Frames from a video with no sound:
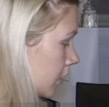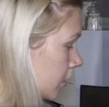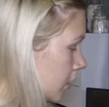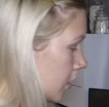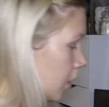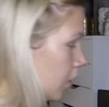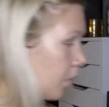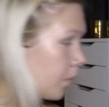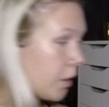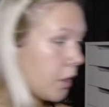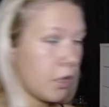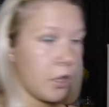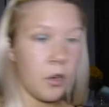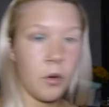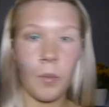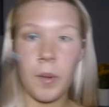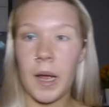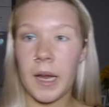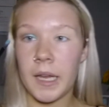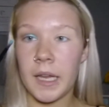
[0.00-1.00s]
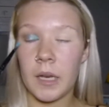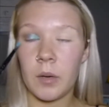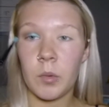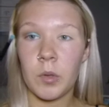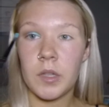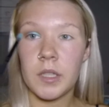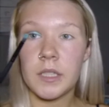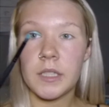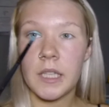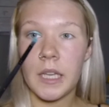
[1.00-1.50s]
So I'm going to go back in
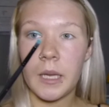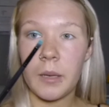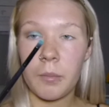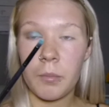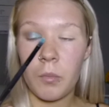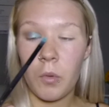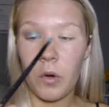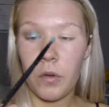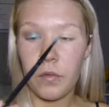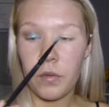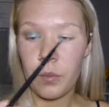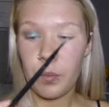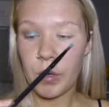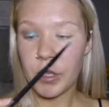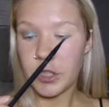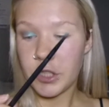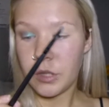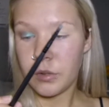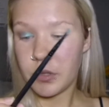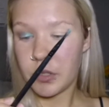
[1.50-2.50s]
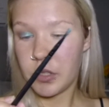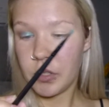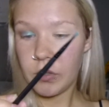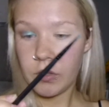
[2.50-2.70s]
with the same Morphe brush I was